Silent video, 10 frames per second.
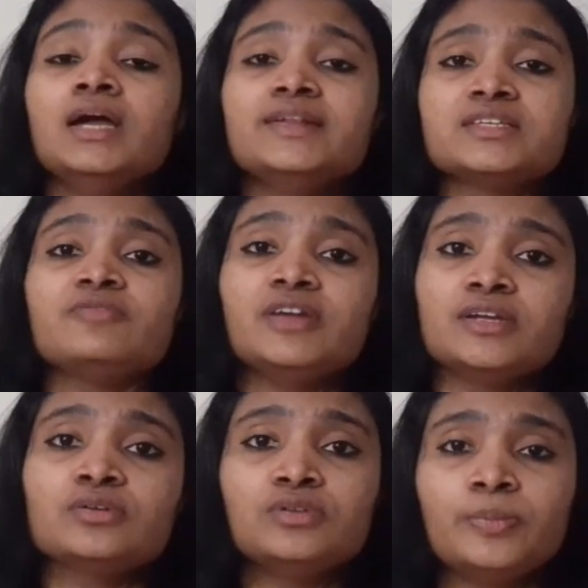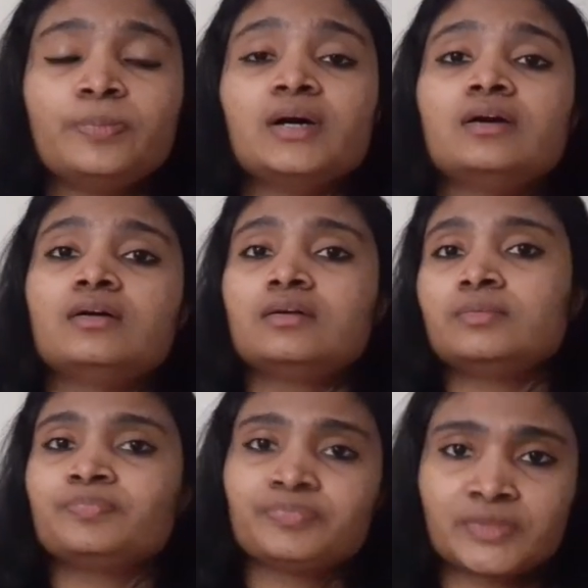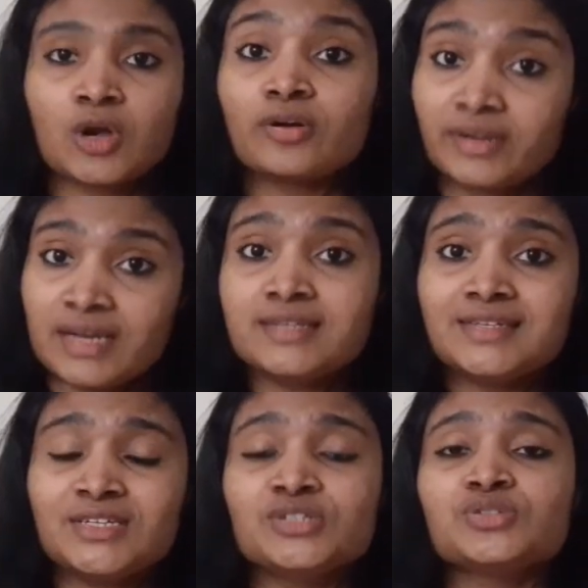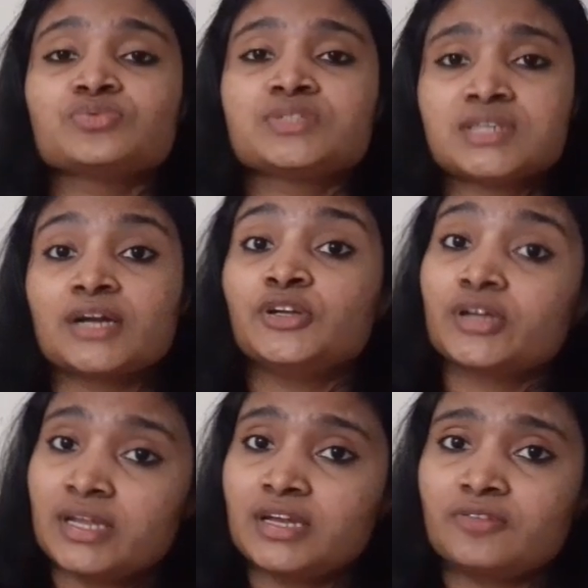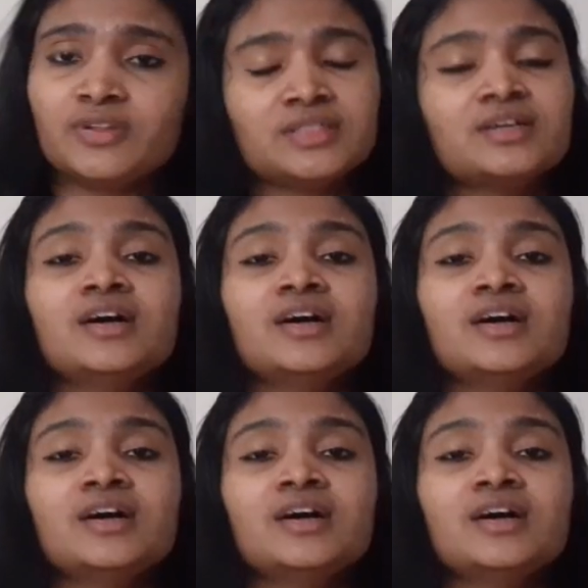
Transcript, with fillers: It is a very good uh, organization to start your career with.